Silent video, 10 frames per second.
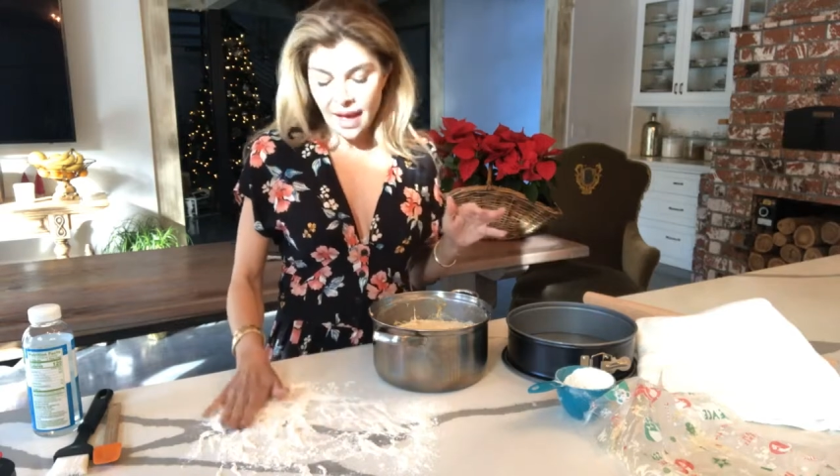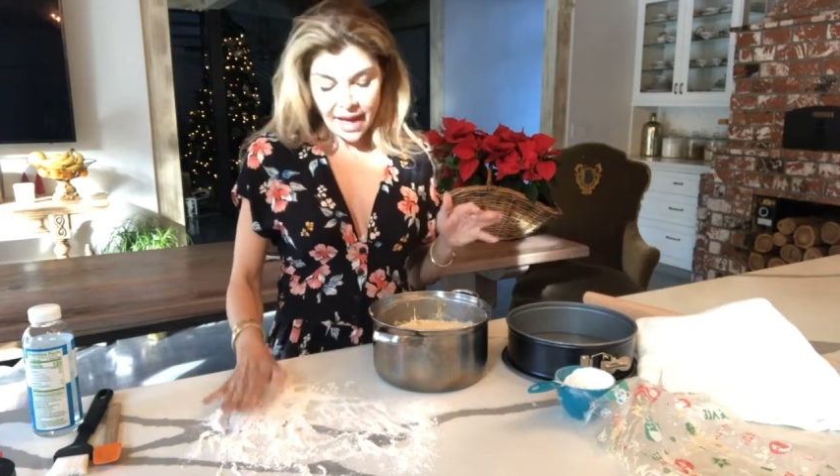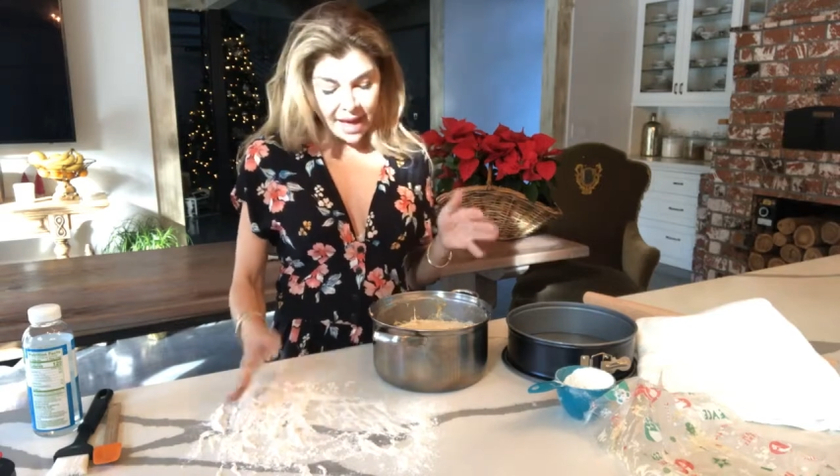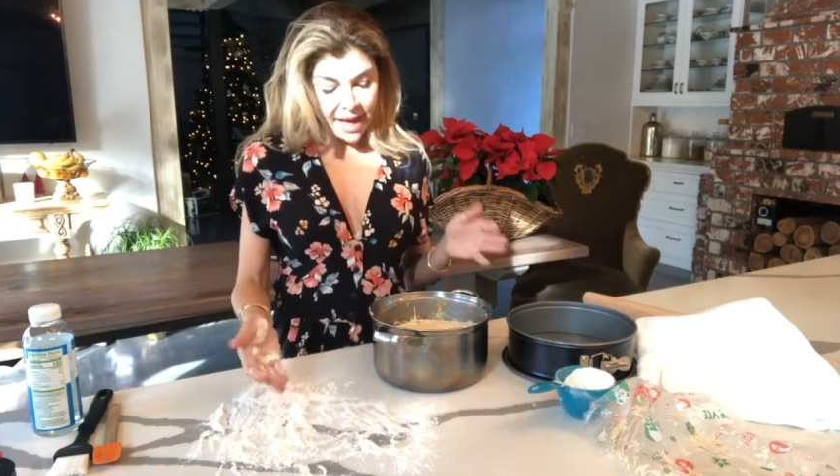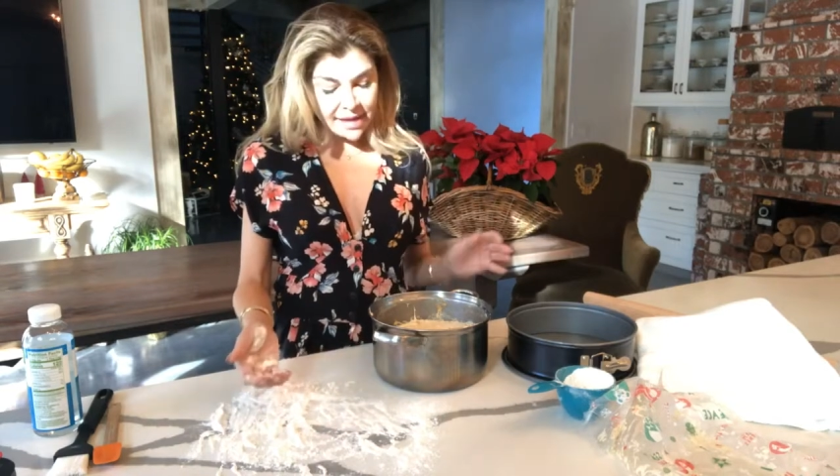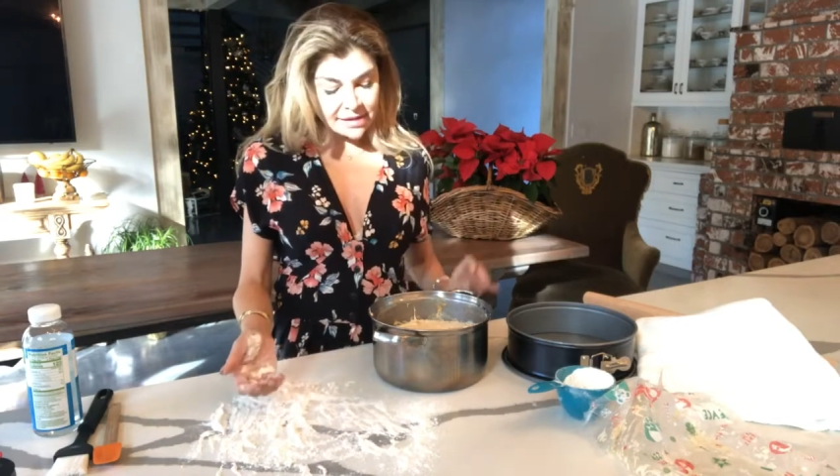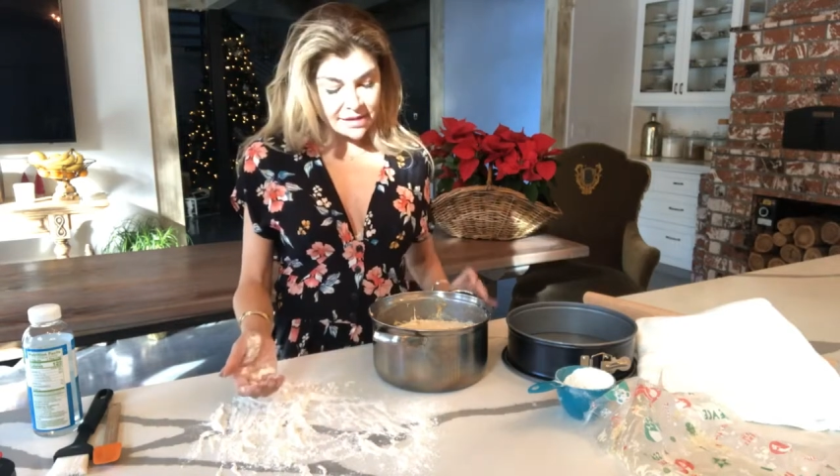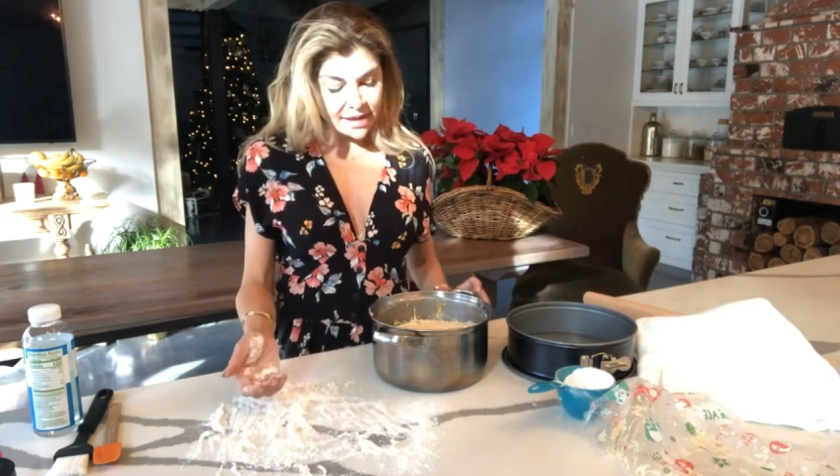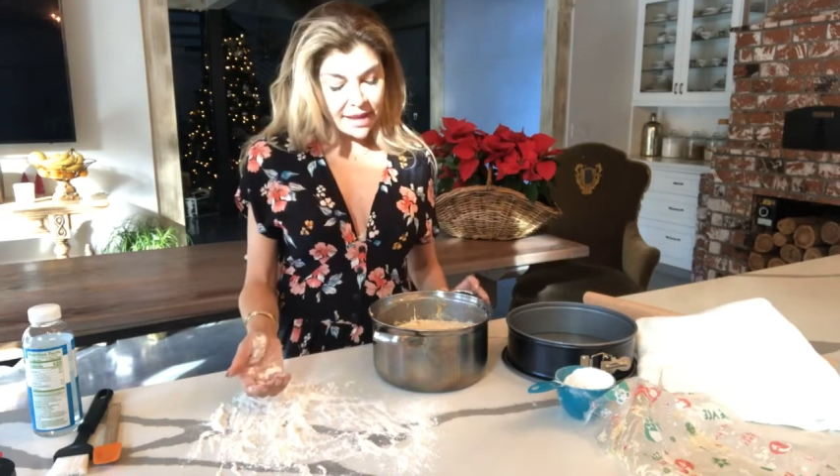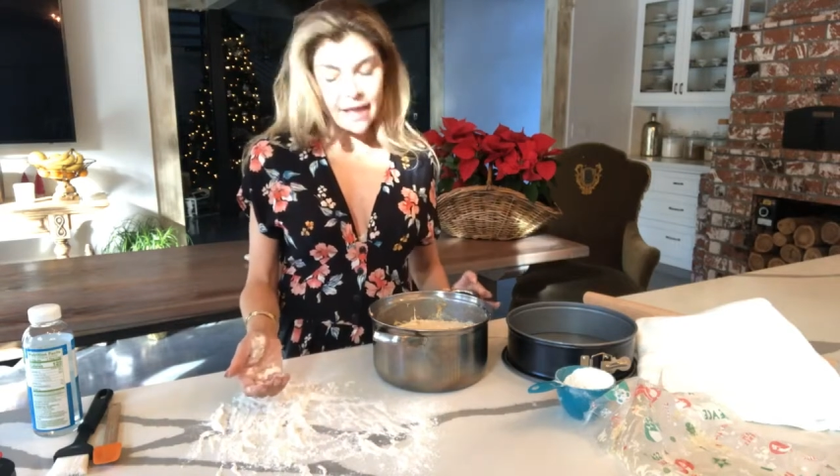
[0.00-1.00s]
And
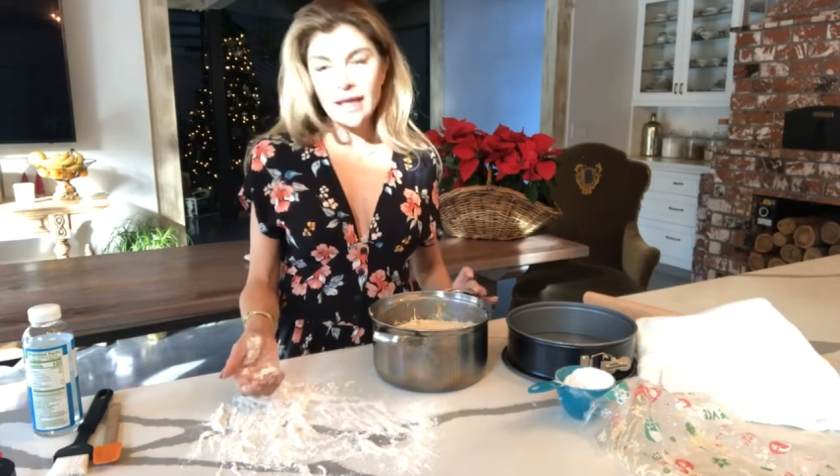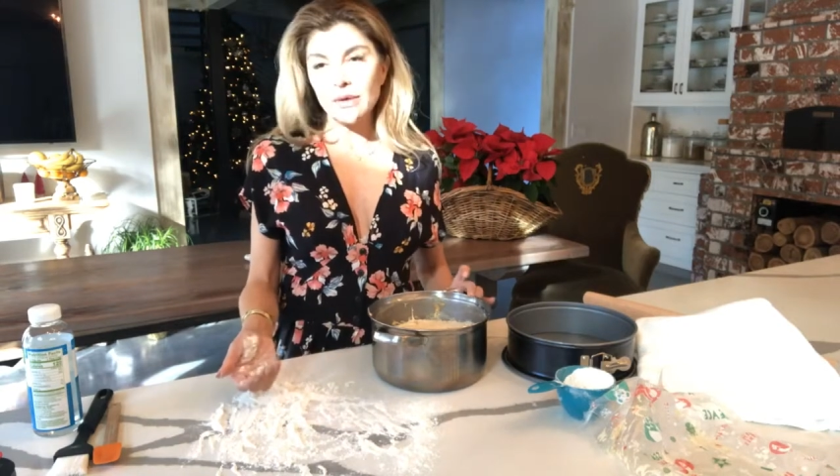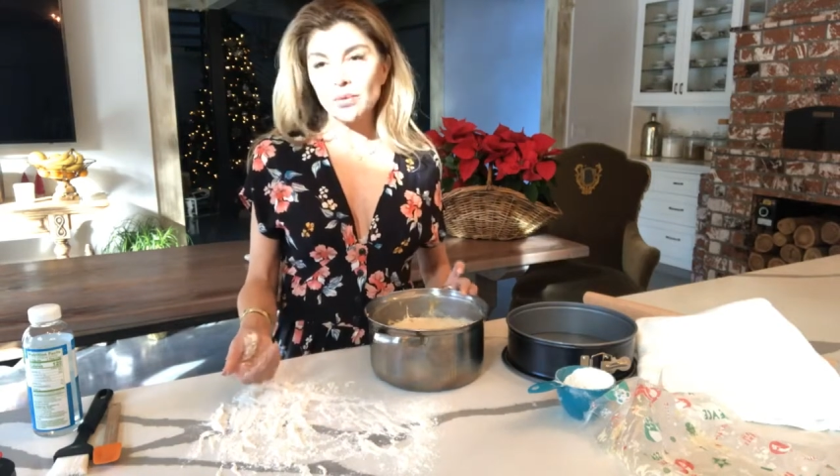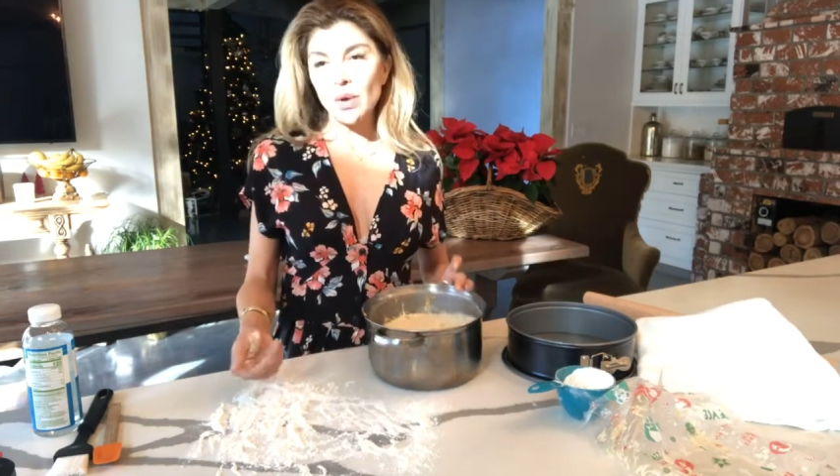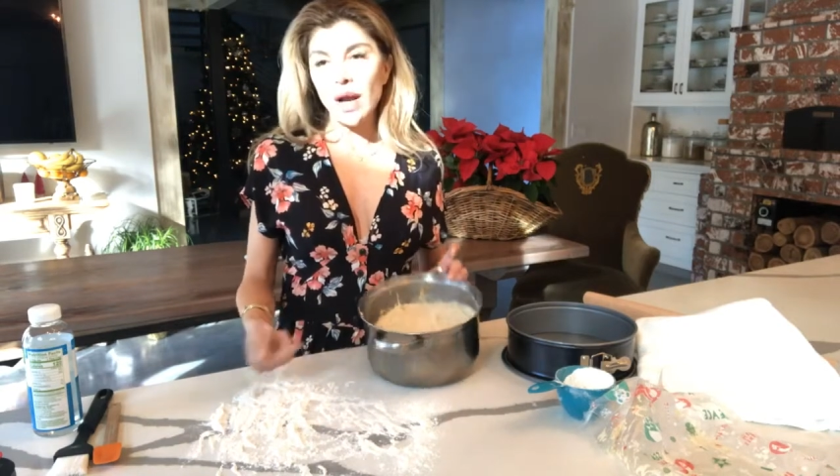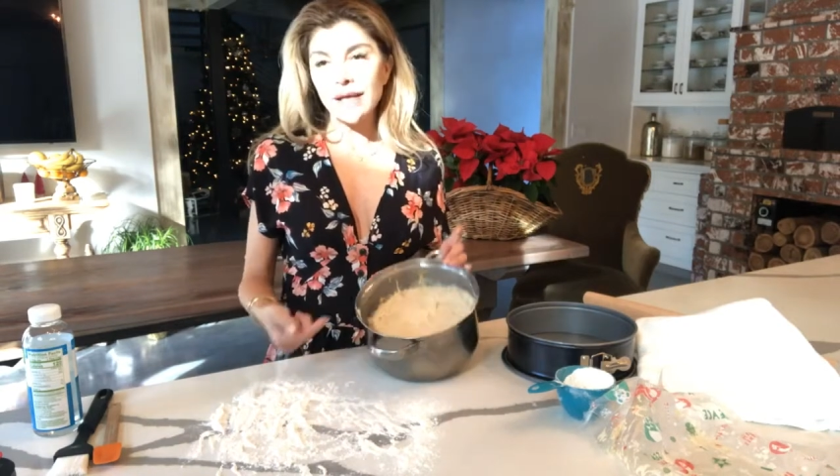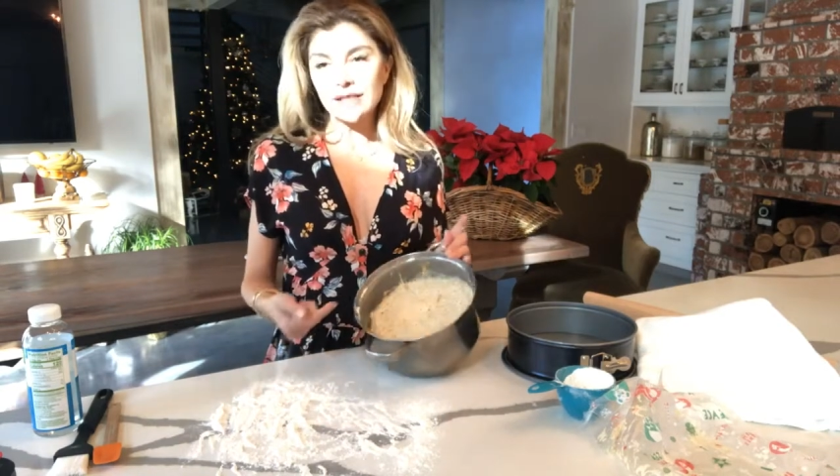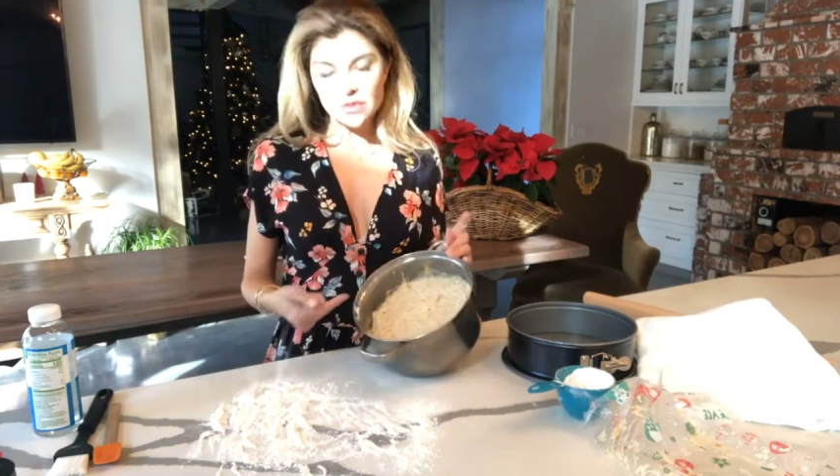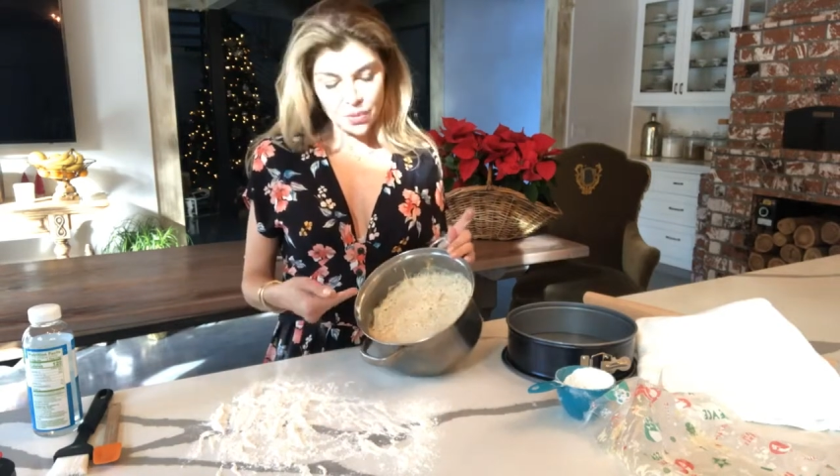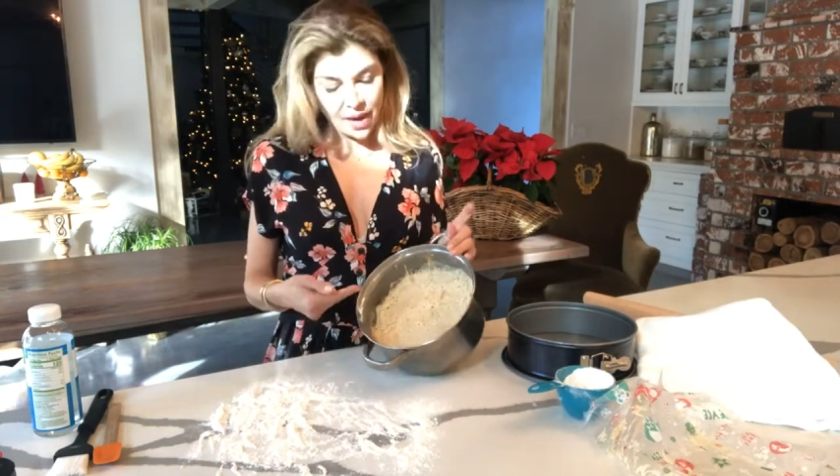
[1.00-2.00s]
it
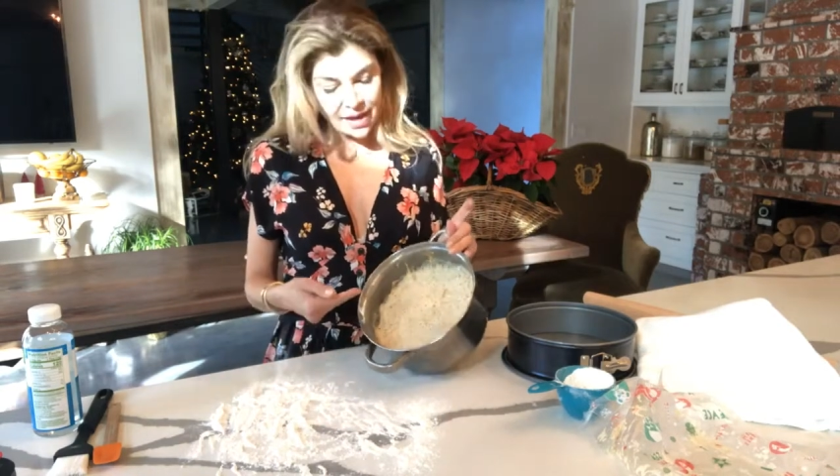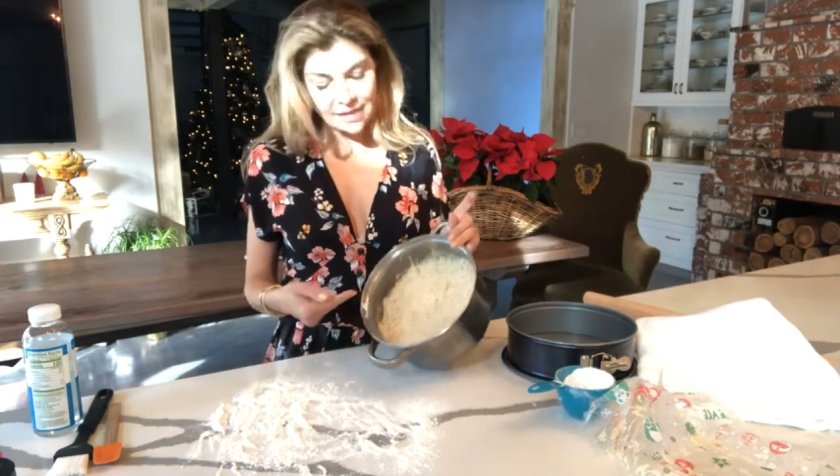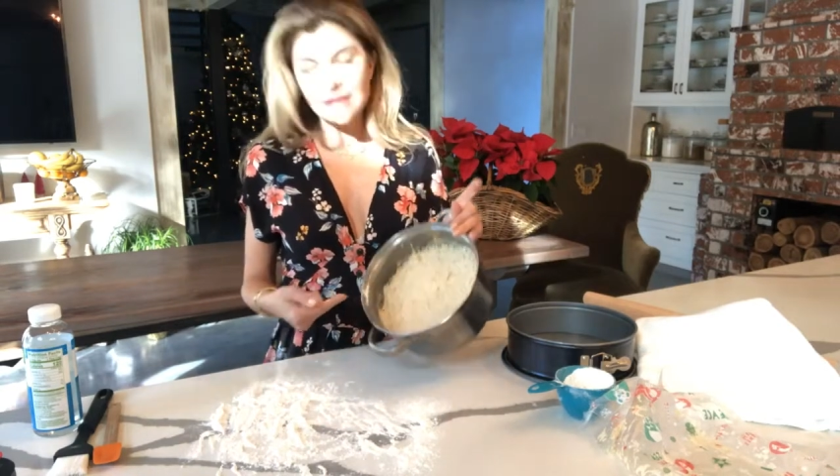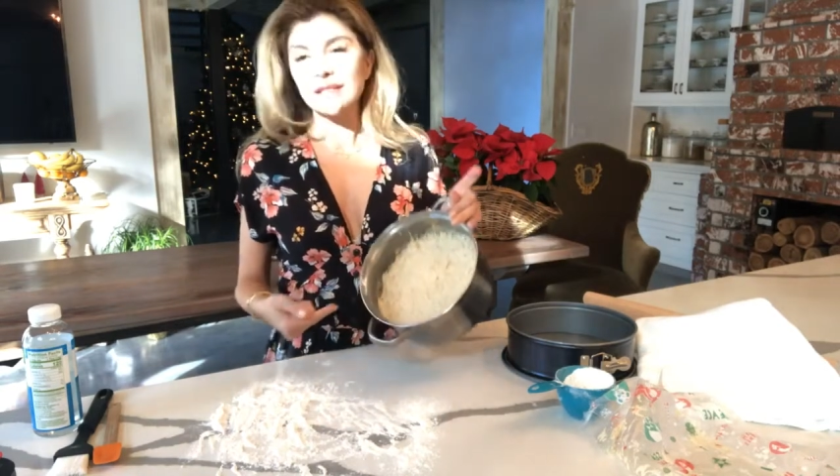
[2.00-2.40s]
rised once.